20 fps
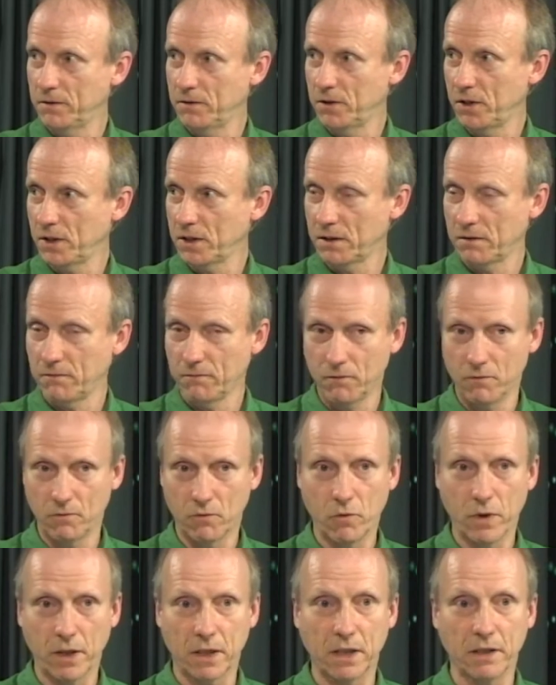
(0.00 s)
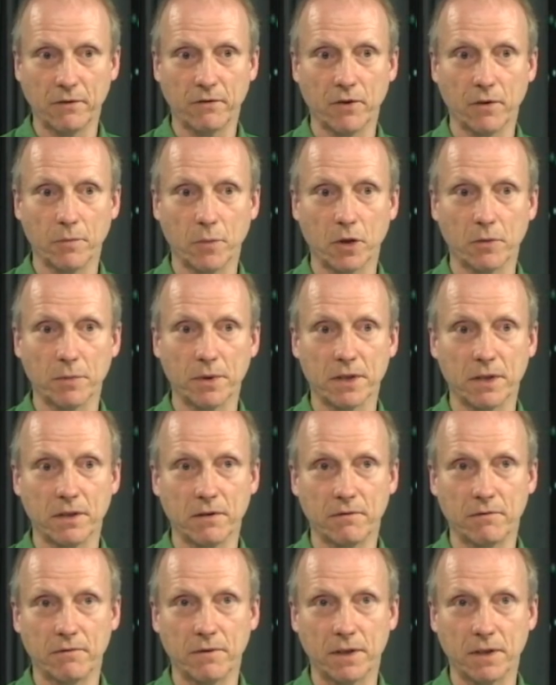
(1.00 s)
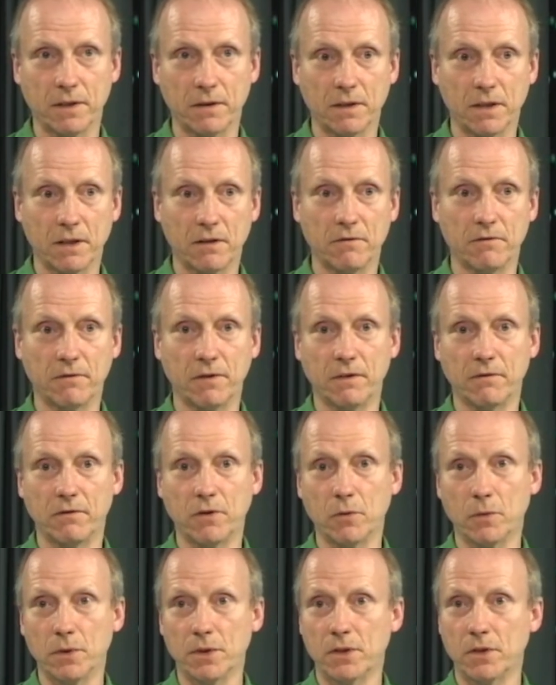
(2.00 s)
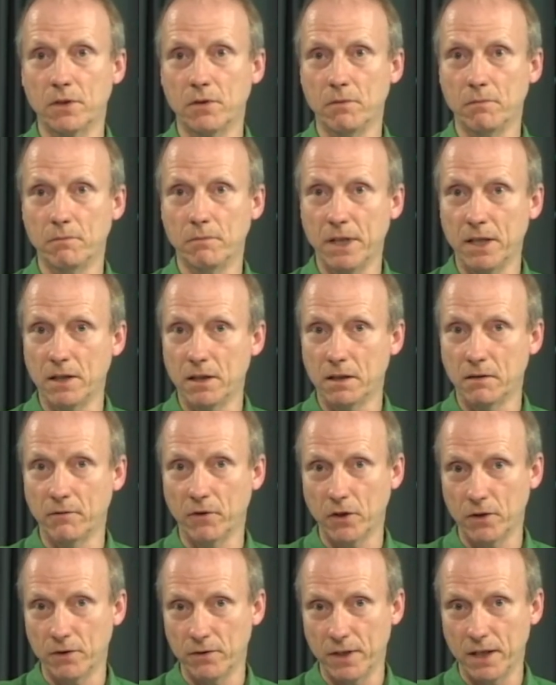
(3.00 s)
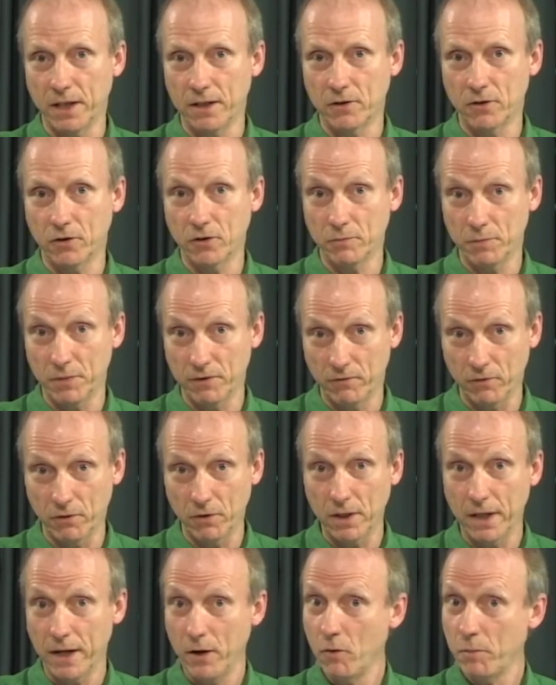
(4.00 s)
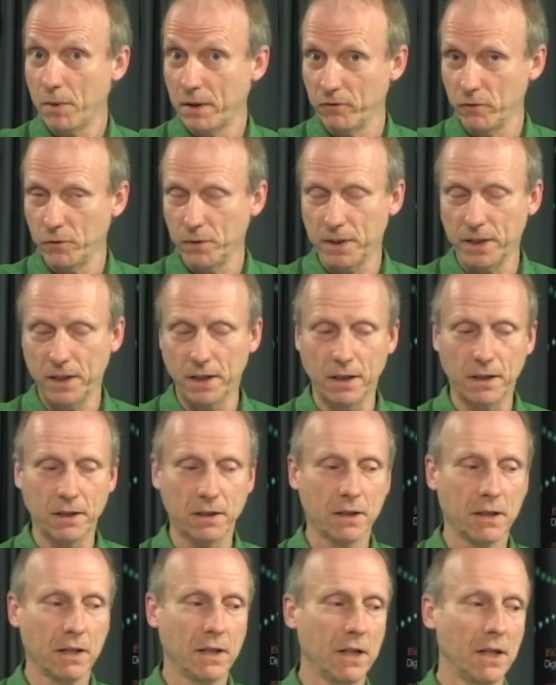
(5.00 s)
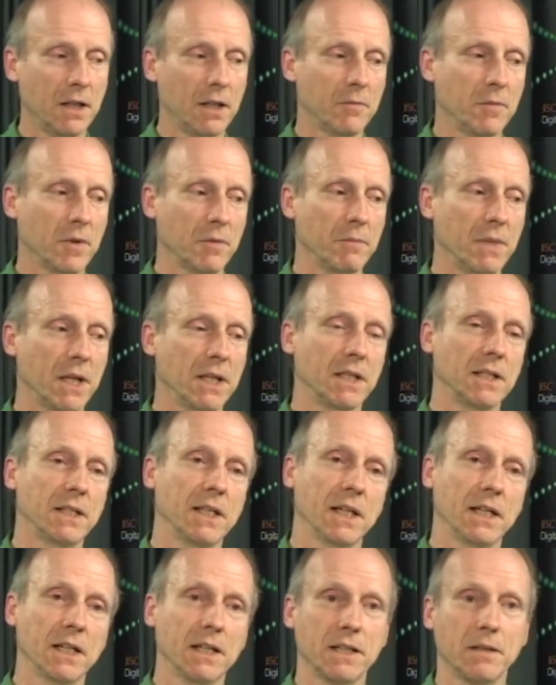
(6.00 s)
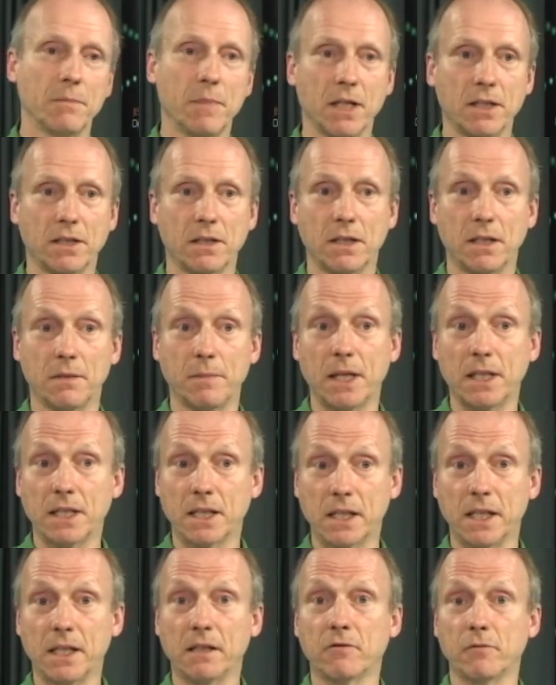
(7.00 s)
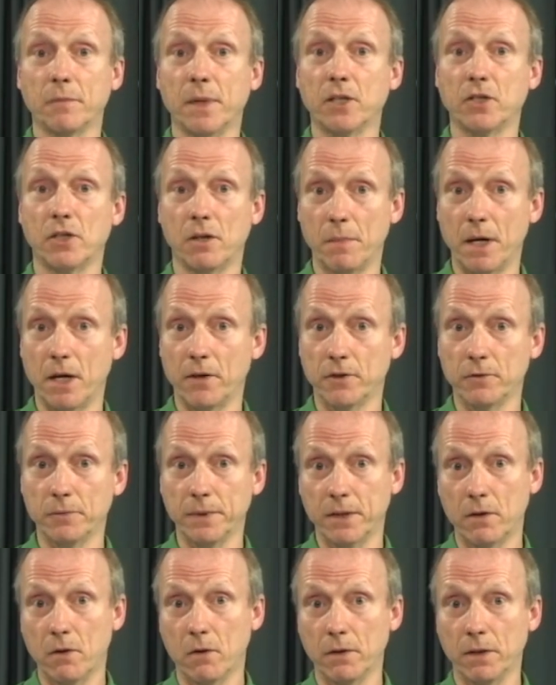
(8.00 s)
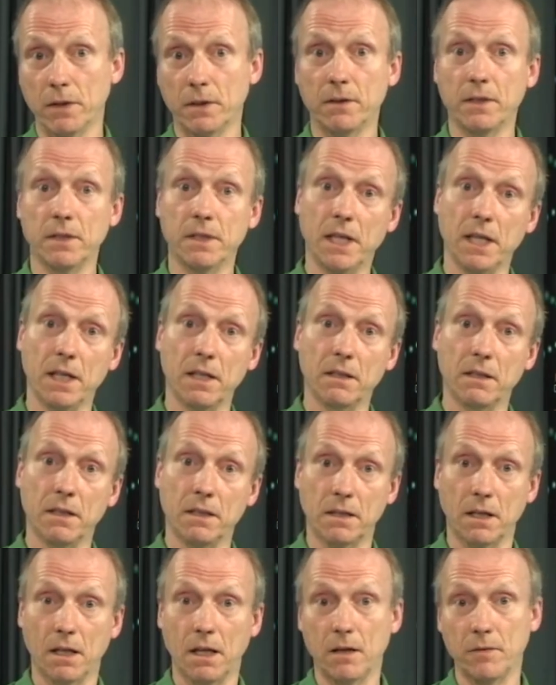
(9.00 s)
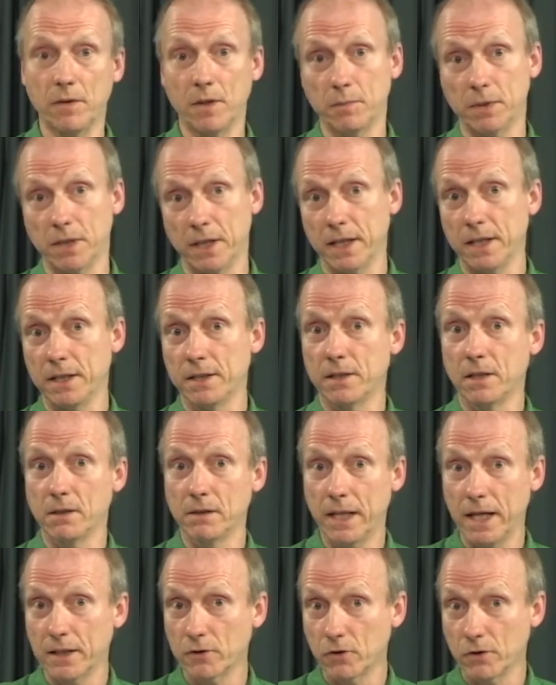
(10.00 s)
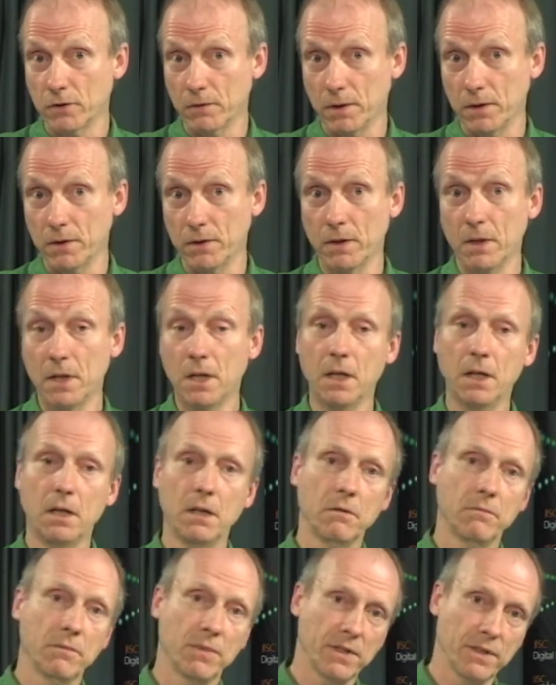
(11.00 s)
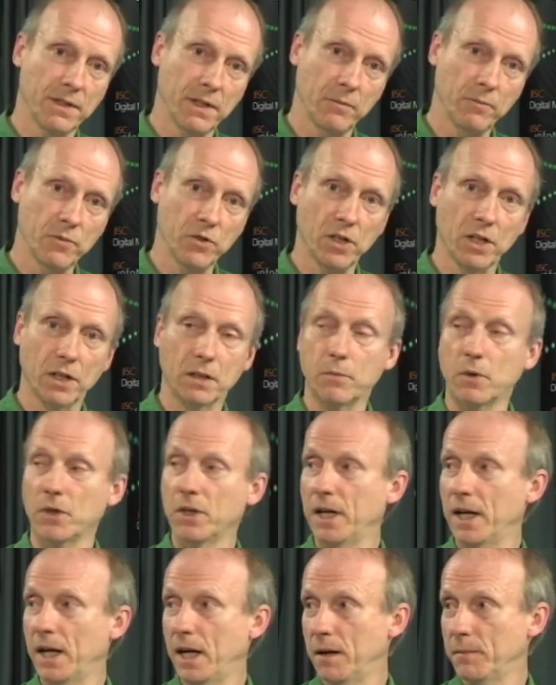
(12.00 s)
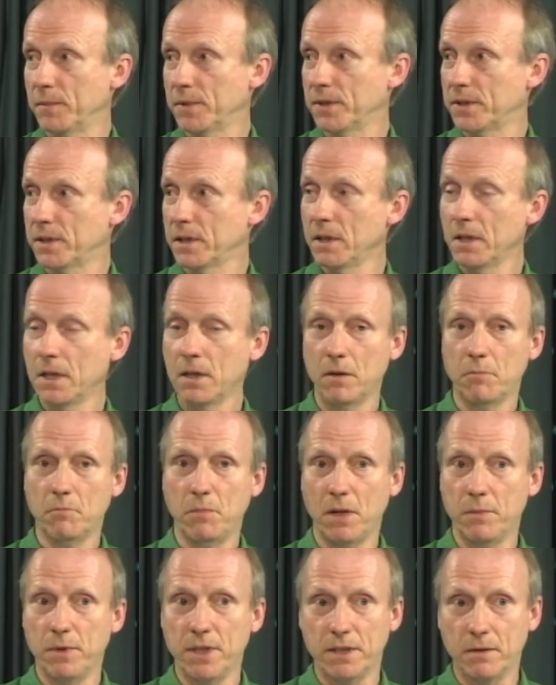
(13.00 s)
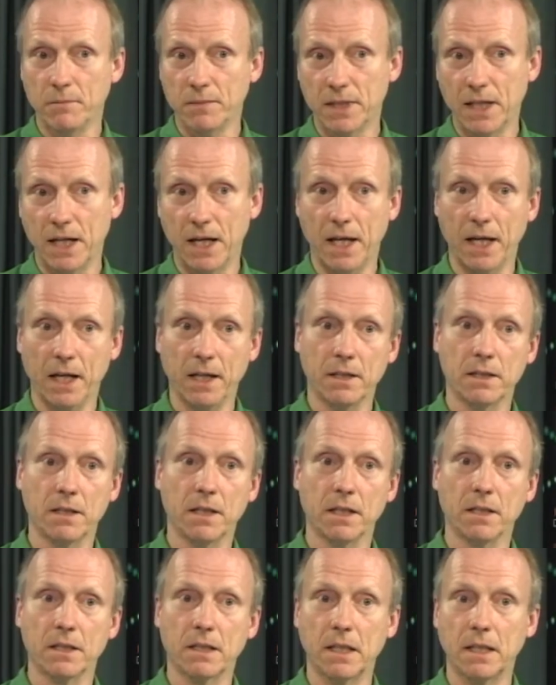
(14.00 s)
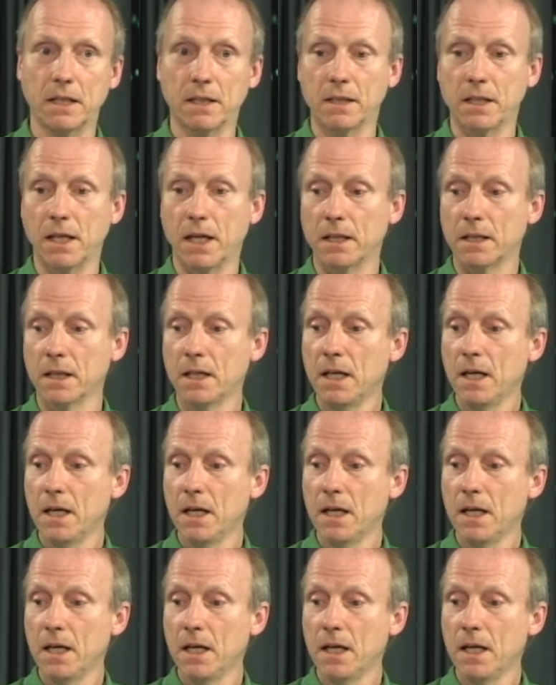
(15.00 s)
just quickly for the purpose of viewers who may not have heard that term before, I hope everyone has, but metadata is basically information about the recording, the date, the time, the place, the lecturer, the subject perhaps, maybe some tags, things like that,